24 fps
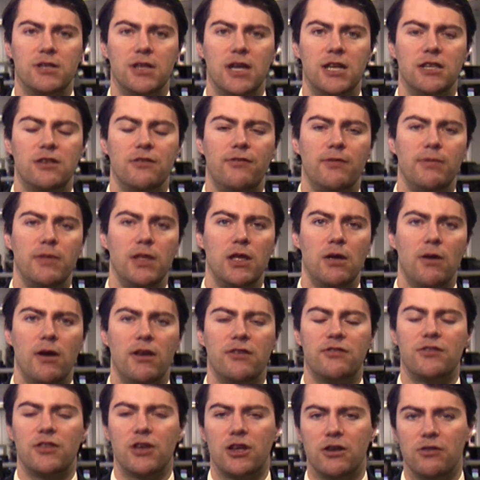data from the
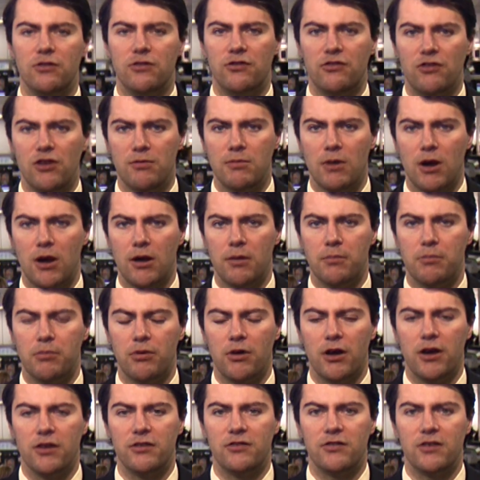US, the consumer
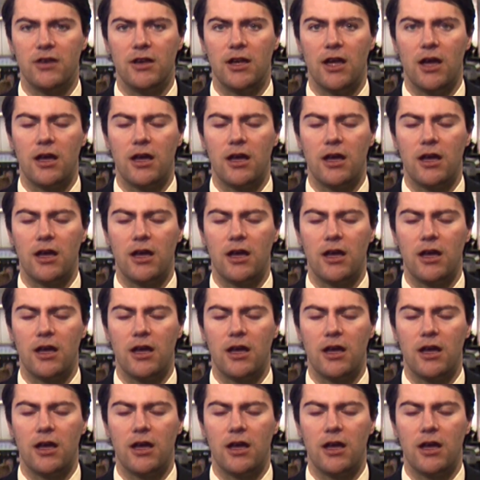price